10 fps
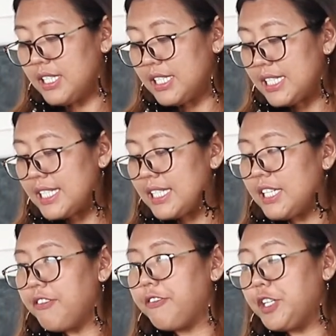
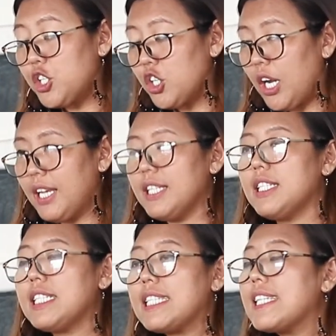distinctive feature
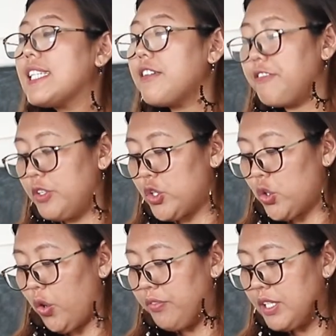
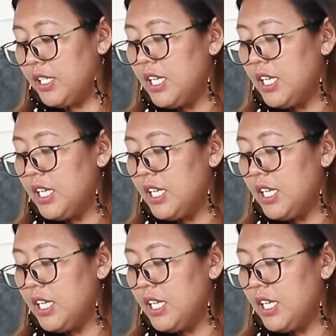of the